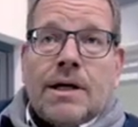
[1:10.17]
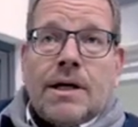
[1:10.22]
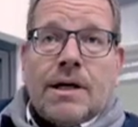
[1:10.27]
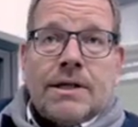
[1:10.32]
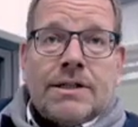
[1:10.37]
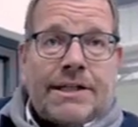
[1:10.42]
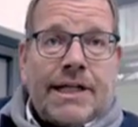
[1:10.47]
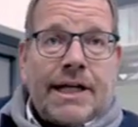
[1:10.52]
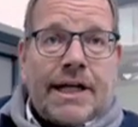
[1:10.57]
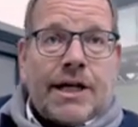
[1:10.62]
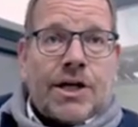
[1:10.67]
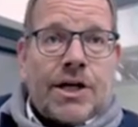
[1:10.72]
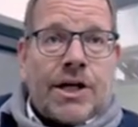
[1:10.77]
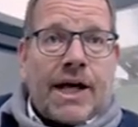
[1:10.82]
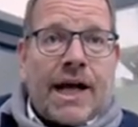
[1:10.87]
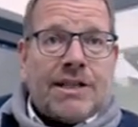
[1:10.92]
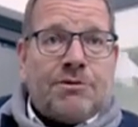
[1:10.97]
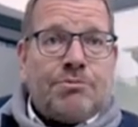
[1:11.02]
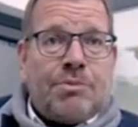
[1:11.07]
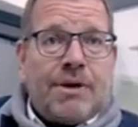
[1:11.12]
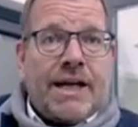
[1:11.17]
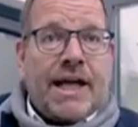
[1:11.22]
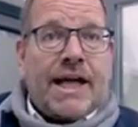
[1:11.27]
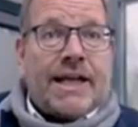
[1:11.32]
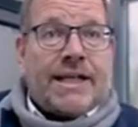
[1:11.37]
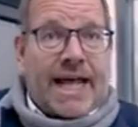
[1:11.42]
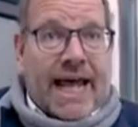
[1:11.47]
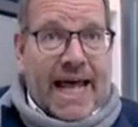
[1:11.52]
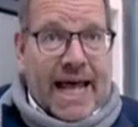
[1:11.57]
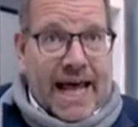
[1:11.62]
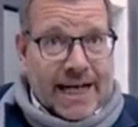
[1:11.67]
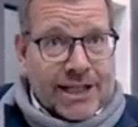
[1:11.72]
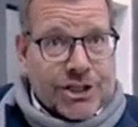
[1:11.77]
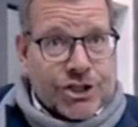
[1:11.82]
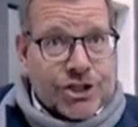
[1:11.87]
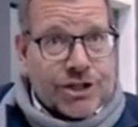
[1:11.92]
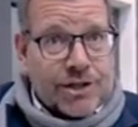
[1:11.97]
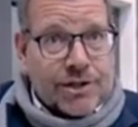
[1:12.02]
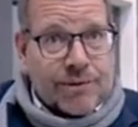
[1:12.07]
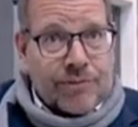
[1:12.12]
sticker has been
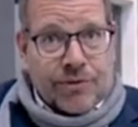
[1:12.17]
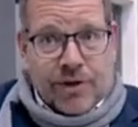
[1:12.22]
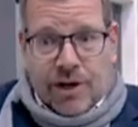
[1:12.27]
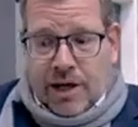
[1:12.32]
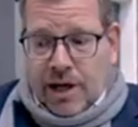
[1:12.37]
attached.